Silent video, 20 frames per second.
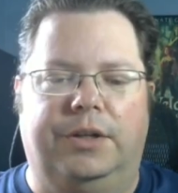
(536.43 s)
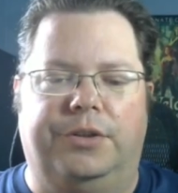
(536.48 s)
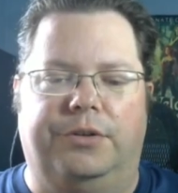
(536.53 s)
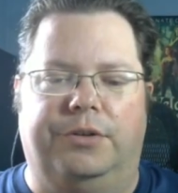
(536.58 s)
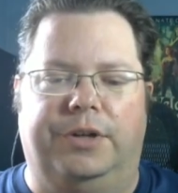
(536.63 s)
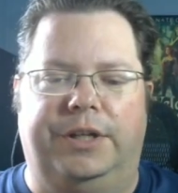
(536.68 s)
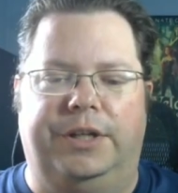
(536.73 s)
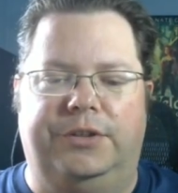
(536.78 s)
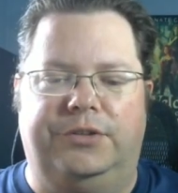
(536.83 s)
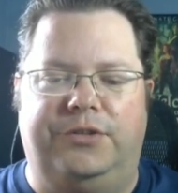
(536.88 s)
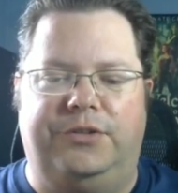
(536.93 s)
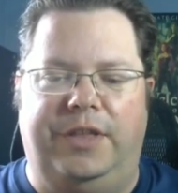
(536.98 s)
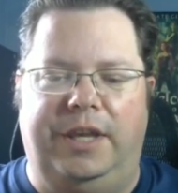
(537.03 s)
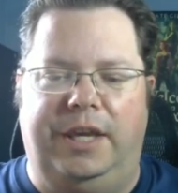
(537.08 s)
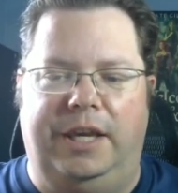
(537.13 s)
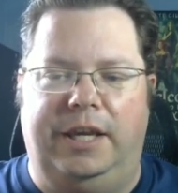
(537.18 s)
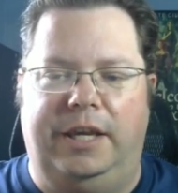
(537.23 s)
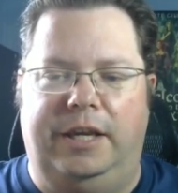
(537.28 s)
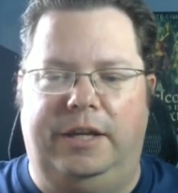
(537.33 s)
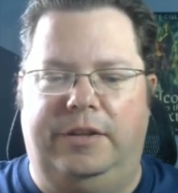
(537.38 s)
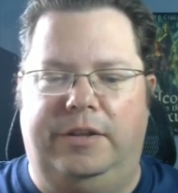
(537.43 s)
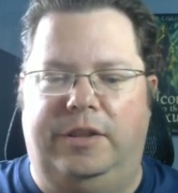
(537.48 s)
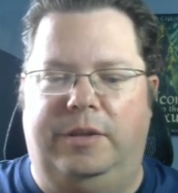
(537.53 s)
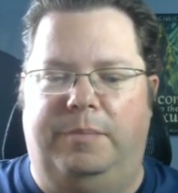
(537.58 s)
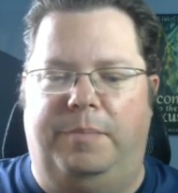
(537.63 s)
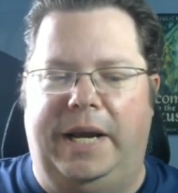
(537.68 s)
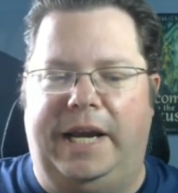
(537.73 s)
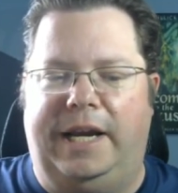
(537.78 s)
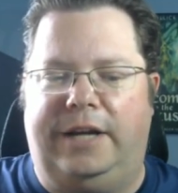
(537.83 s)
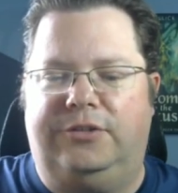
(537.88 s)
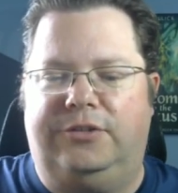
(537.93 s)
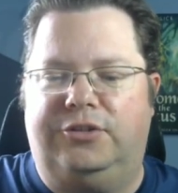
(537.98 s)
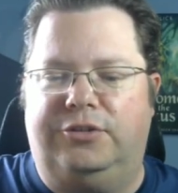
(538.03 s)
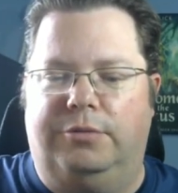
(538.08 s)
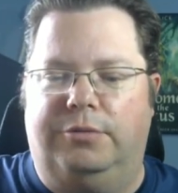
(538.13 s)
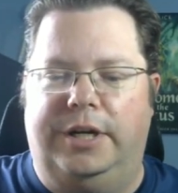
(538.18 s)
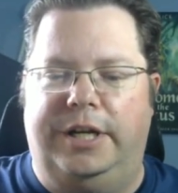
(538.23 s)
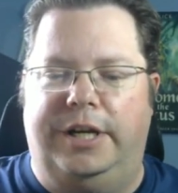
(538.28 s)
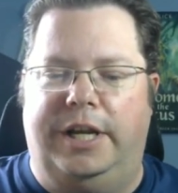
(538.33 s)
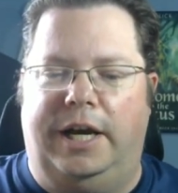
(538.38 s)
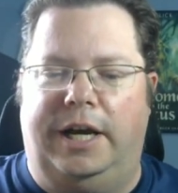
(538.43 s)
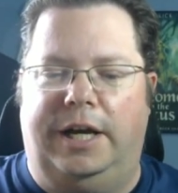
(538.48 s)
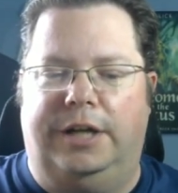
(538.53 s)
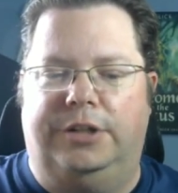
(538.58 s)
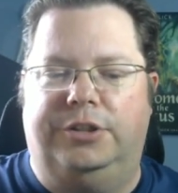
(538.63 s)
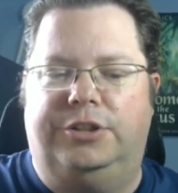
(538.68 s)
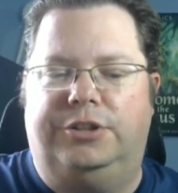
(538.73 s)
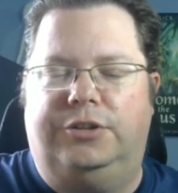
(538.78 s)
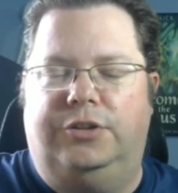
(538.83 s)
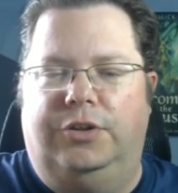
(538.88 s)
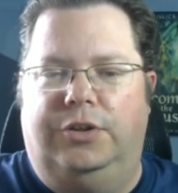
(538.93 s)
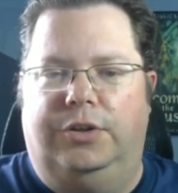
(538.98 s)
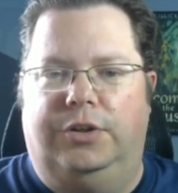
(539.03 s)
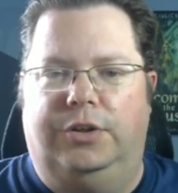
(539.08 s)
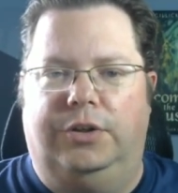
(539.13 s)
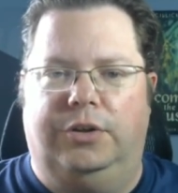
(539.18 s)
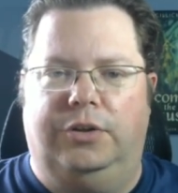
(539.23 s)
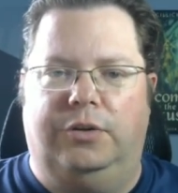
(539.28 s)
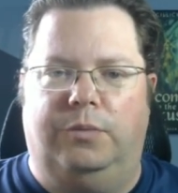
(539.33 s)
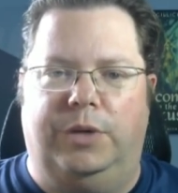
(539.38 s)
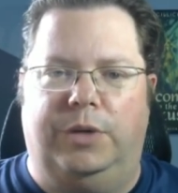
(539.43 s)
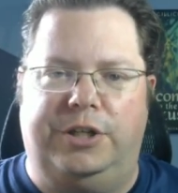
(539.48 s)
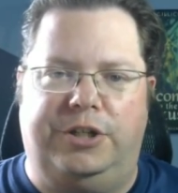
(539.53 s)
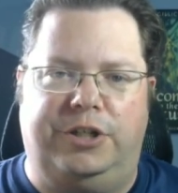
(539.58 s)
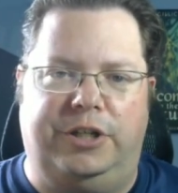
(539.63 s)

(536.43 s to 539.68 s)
There is the backstory dodge, which